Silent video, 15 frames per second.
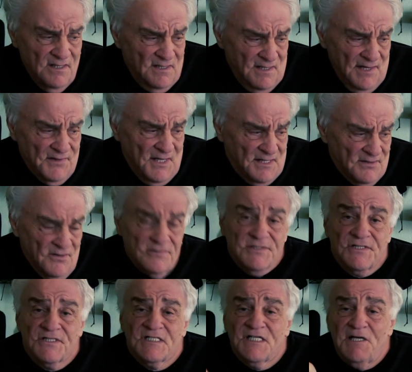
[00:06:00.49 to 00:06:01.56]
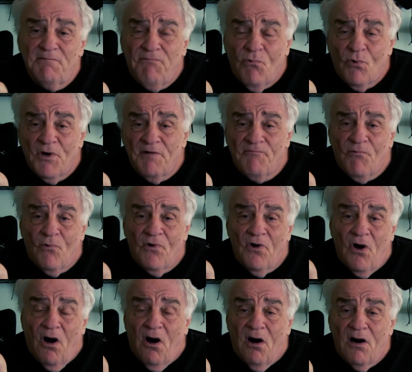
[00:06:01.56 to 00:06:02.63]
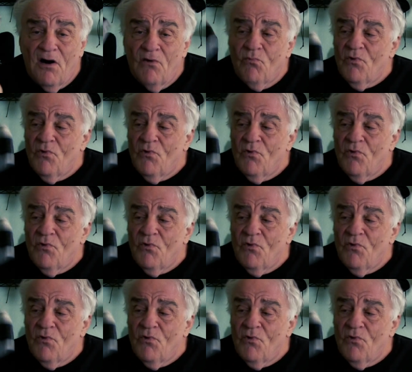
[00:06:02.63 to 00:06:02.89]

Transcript: I think there's a C44R,